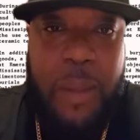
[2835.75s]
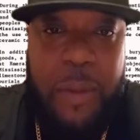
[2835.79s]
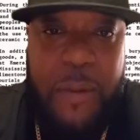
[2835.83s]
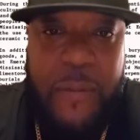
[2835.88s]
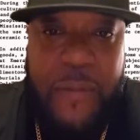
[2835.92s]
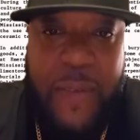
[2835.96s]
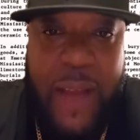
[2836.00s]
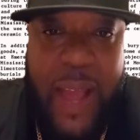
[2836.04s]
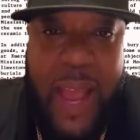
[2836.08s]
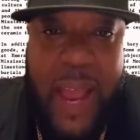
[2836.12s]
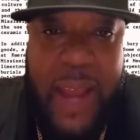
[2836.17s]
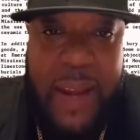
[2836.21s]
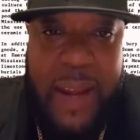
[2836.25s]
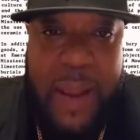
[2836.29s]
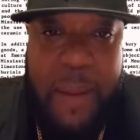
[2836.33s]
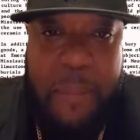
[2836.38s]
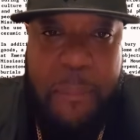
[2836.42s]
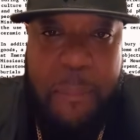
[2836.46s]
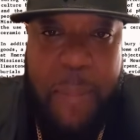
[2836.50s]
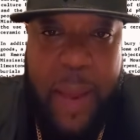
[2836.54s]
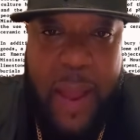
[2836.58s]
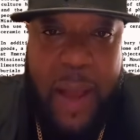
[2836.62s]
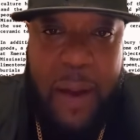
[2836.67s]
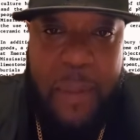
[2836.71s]
Let me find
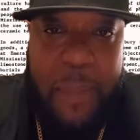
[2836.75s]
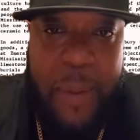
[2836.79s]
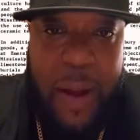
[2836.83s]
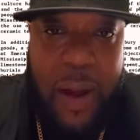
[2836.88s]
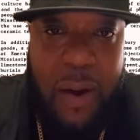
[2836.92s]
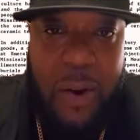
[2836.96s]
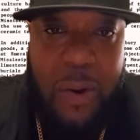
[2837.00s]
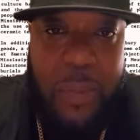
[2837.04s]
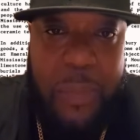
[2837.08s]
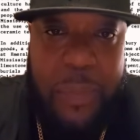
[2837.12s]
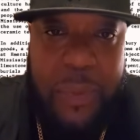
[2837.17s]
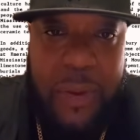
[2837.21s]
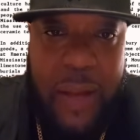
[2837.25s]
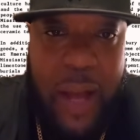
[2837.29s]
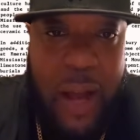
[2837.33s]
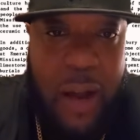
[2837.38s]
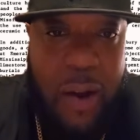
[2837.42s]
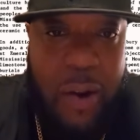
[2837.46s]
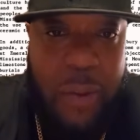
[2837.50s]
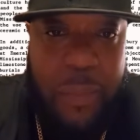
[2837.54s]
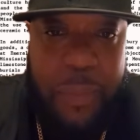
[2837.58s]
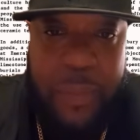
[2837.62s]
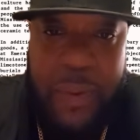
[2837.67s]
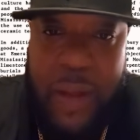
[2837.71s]
that map. I
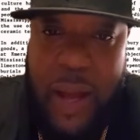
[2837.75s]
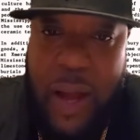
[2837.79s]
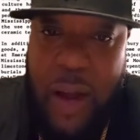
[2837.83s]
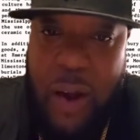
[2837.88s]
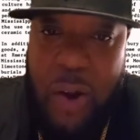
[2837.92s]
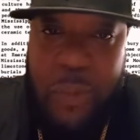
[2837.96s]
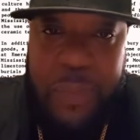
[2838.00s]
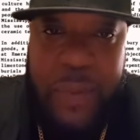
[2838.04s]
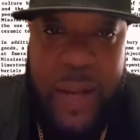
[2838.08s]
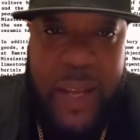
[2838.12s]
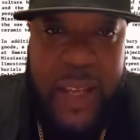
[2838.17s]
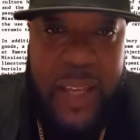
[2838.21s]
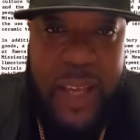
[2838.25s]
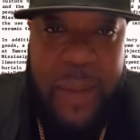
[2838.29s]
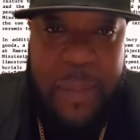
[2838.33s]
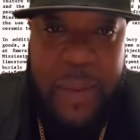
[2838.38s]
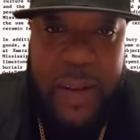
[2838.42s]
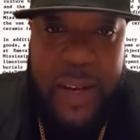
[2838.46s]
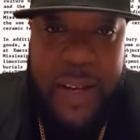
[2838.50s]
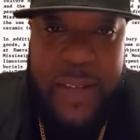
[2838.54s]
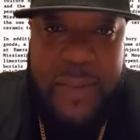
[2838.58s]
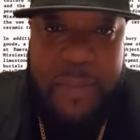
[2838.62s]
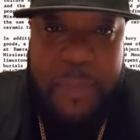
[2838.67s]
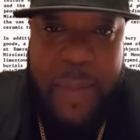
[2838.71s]
hope they give
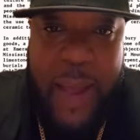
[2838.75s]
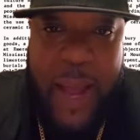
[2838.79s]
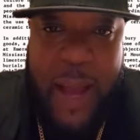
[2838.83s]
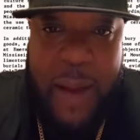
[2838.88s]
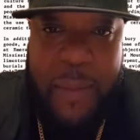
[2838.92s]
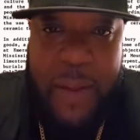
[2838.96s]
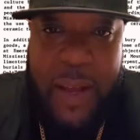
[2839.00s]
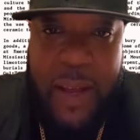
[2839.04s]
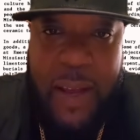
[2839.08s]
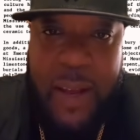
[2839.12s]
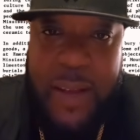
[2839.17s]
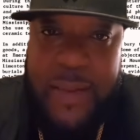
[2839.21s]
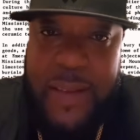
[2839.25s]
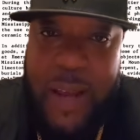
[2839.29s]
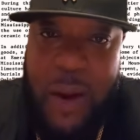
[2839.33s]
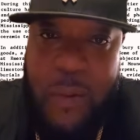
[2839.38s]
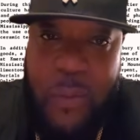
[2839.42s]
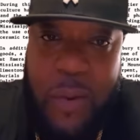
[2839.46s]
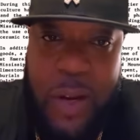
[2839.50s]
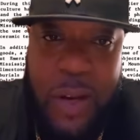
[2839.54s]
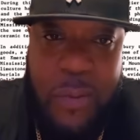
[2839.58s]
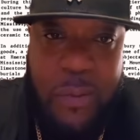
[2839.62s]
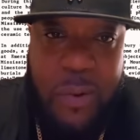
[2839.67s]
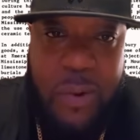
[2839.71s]
me this map because I
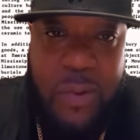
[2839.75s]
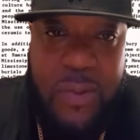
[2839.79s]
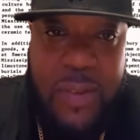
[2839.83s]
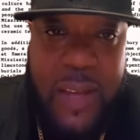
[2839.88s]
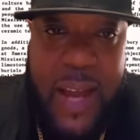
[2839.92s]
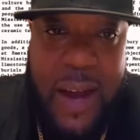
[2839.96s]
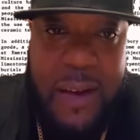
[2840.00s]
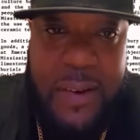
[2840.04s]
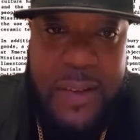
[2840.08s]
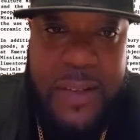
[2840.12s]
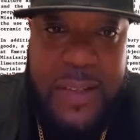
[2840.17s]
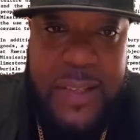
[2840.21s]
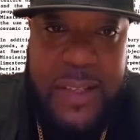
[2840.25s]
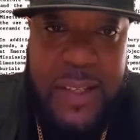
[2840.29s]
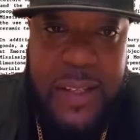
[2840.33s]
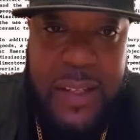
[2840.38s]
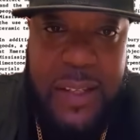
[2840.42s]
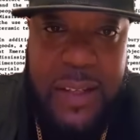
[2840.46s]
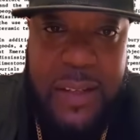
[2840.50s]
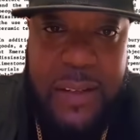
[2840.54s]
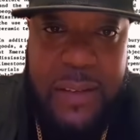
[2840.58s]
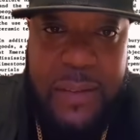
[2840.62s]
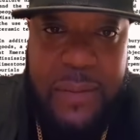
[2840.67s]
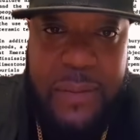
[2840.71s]
really want y'all to
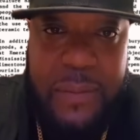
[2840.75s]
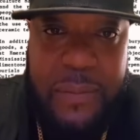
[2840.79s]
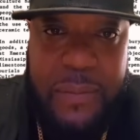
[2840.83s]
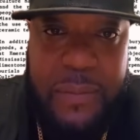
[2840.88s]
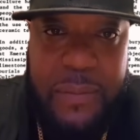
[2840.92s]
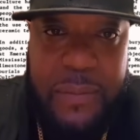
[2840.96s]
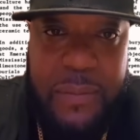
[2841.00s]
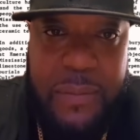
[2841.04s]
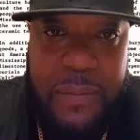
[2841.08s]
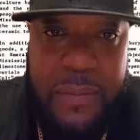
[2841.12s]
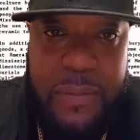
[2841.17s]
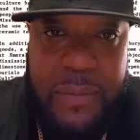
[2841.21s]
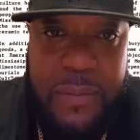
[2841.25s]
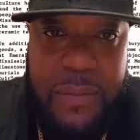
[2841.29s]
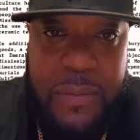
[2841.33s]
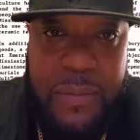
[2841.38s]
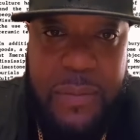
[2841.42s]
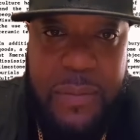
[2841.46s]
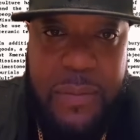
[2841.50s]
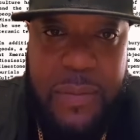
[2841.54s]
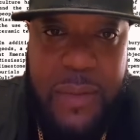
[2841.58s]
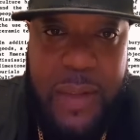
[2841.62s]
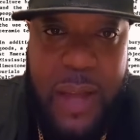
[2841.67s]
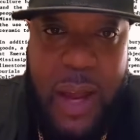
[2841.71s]
see it.
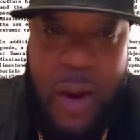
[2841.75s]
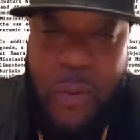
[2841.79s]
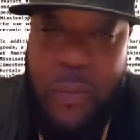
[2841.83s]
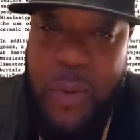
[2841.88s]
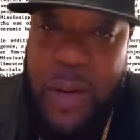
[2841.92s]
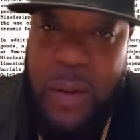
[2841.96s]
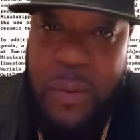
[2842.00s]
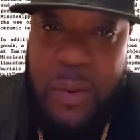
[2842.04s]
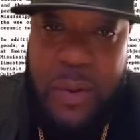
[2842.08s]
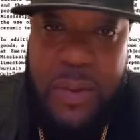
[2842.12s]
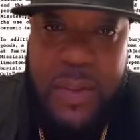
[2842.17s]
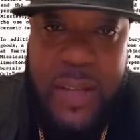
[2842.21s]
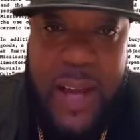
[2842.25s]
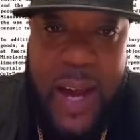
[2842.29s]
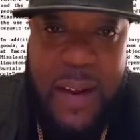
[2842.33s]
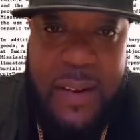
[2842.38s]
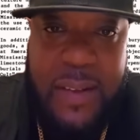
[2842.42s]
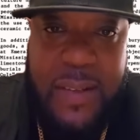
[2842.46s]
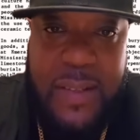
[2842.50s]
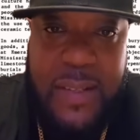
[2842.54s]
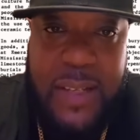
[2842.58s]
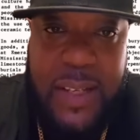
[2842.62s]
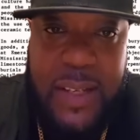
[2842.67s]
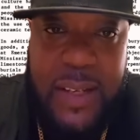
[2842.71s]
I really want
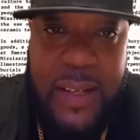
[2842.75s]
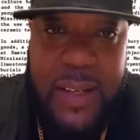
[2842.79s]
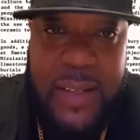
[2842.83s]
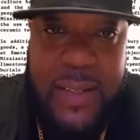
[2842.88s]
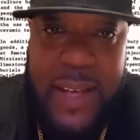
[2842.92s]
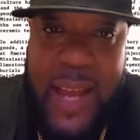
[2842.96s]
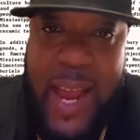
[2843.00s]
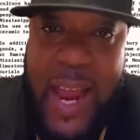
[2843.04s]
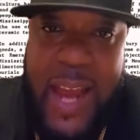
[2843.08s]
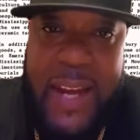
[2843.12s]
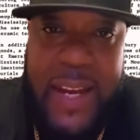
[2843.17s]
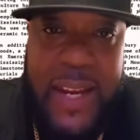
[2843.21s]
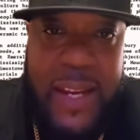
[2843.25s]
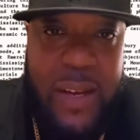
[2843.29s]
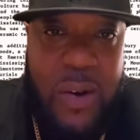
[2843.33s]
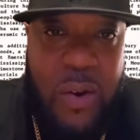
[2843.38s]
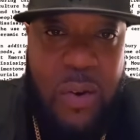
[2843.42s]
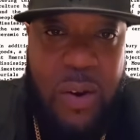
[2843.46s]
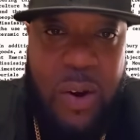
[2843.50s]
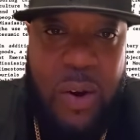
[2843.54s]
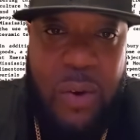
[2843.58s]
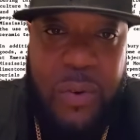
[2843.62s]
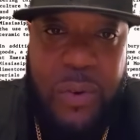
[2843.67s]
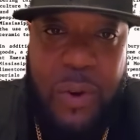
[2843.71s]
y'all to see this, and I ain't even
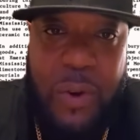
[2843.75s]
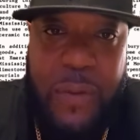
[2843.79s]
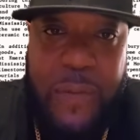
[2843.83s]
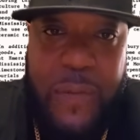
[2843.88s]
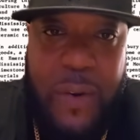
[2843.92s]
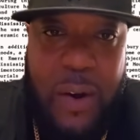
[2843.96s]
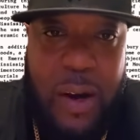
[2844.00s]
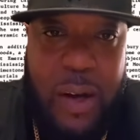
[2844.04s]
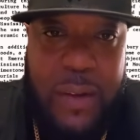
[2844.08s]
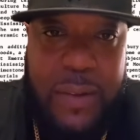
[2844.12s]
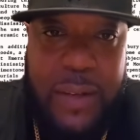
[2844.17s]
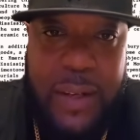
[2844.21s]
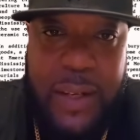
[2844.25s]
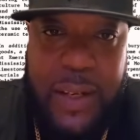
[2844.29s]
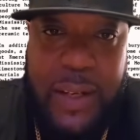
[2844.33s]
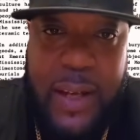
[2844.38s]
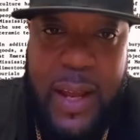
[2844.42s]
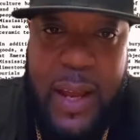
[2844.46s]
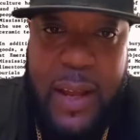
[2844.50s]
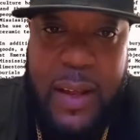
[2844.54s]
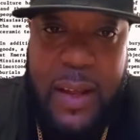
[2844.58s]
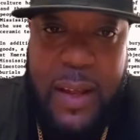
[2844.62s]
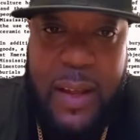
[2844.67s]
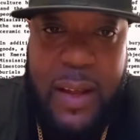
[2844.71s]
gonna go no farther
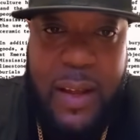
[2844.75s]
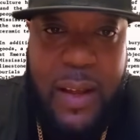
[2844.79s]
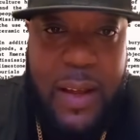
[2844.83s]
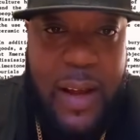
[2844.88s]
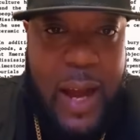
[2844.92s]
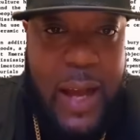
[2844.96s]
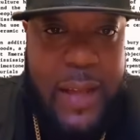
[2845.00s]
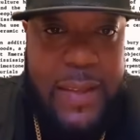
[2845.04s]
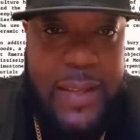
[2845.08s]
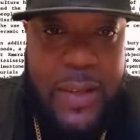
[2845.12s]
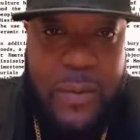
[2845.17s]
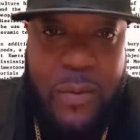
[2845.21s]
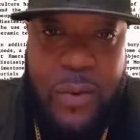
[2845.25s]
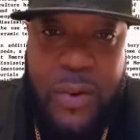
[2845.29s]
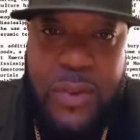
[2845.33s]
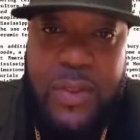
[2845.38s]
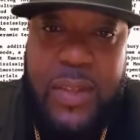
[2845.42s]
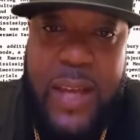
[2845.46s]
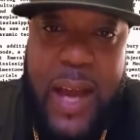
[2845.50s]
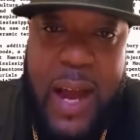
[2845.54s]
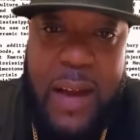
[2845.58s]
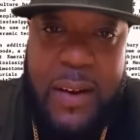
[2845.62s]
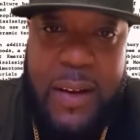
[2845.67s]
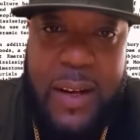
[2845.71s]
today. I just
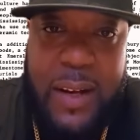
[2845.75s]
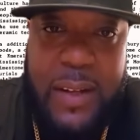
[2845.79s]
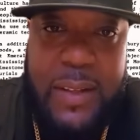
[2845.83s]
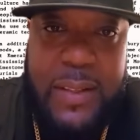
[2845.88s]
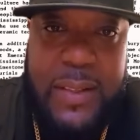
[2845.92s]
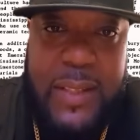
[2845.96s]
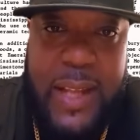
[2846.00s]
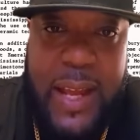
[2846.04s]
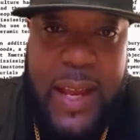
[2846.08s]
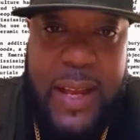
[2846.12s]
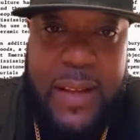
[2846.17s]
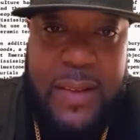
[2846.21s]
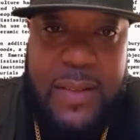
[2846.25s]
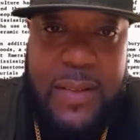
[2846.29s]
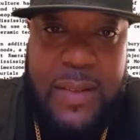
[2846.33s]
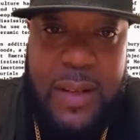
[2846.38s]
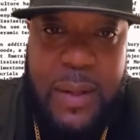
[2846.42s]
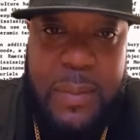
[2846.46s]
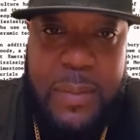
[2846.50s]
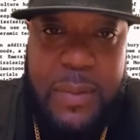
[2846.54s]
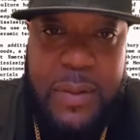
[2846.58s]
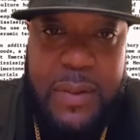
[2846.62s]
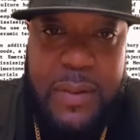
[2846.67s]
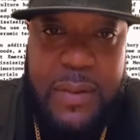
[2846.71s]
want y'all to understand
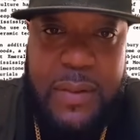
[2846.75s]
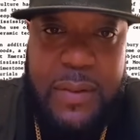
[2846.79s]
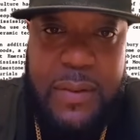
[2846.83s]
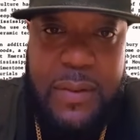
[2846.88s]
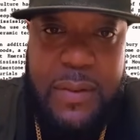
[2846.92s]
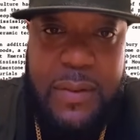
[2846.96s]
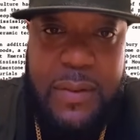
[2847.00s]
something.